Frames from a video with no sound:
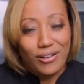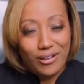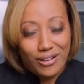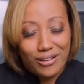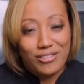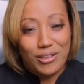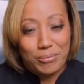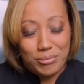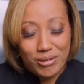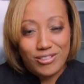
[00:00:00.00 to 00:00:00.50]

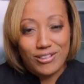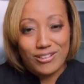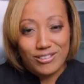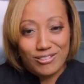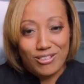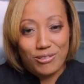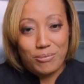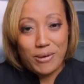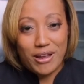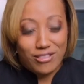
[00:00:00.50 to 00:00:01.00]
some
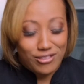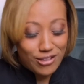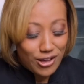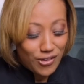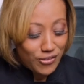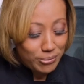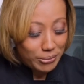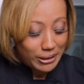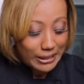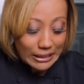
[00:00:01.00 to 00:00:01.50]
assistance myself.
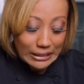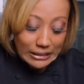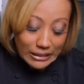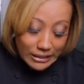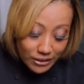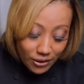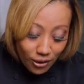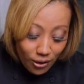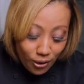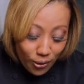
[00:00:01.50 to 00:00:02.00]
I'm getting a
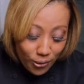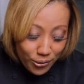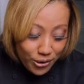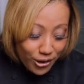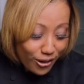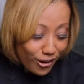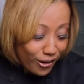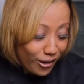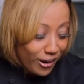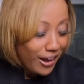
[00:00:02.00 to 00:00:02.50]
little
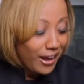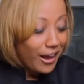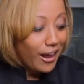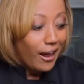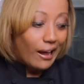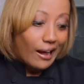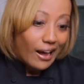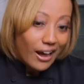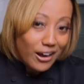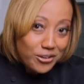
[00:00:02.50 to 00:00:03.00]
older.
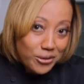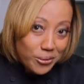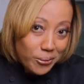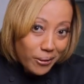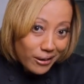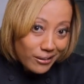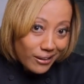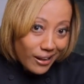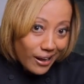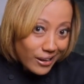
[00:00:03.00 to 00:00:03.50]
I do
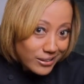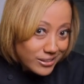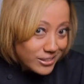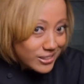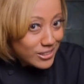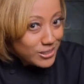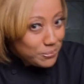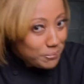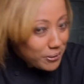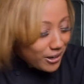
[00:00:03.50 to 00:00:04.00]
wear
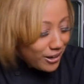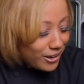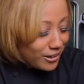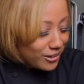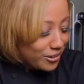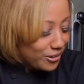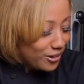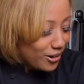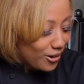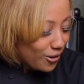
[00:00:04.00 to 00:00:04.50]
glasses, but,
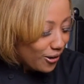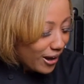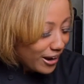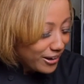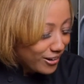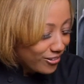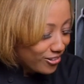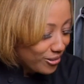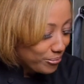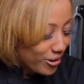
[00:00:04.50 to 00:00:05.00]
I
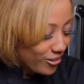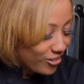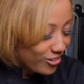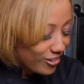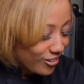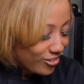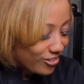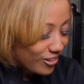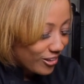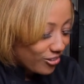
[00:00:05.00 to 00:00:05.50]
need some
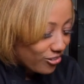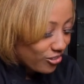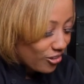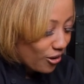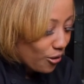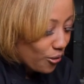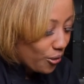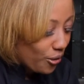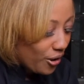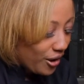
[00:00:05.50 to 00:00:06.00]
assistance.
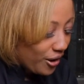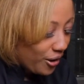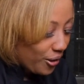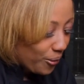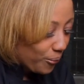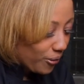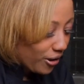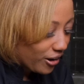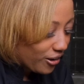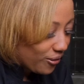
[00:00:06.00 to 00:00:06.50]
So
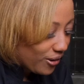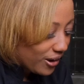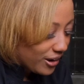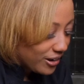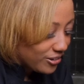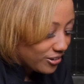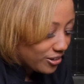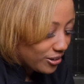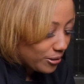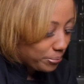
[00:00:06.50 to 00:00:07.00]
we're
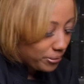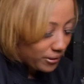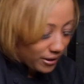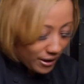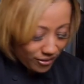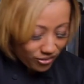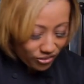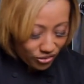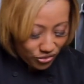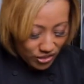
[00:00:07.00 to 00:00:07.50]
going to
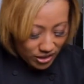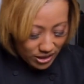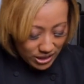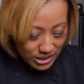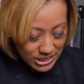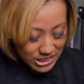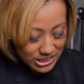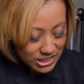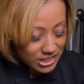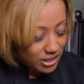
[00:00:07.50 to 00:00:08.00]
place
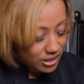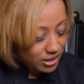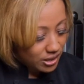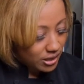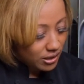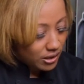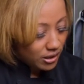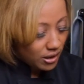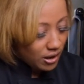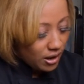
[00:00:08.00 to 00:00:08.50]
this
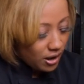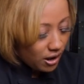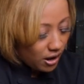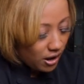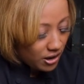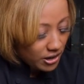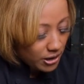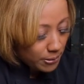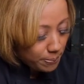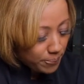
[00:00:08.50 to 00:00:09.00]

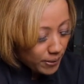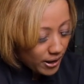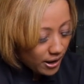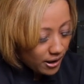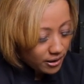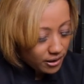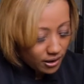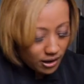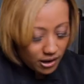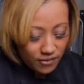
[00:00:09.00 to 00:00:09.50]
on a
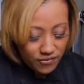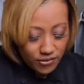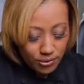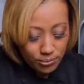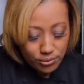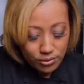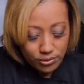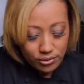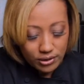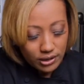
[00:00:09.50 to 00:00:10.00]
bed of
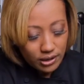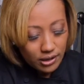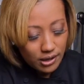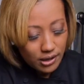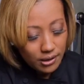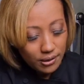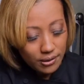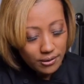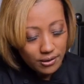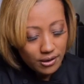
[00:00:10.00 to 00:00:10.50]

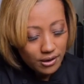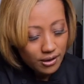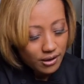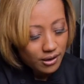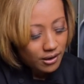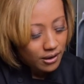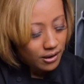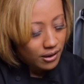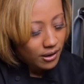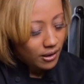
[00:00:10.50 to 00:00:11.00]
arugula,
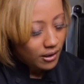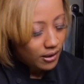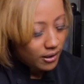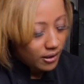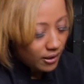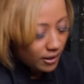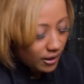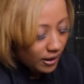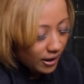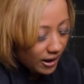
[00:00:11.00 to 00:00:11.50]

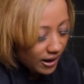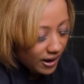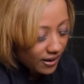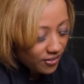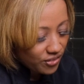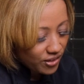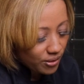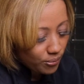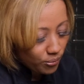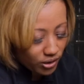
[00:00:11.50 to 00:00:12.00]

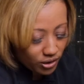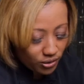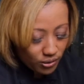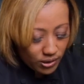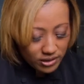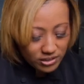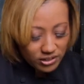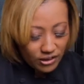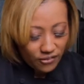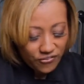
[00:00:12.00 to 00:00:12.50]
and then we're
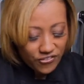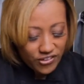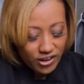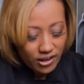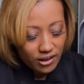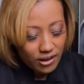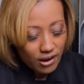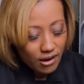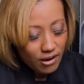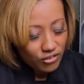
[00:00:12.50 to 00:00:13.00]
going to
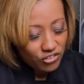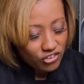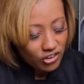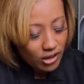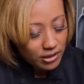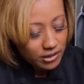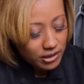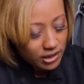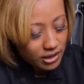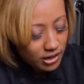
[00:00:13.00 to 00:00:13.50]
fill our
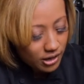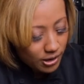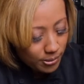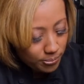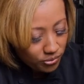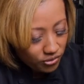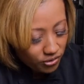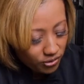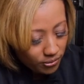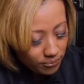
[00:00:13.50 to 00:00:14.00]
chutney
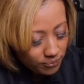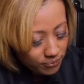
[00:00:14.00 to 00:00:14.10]
cups.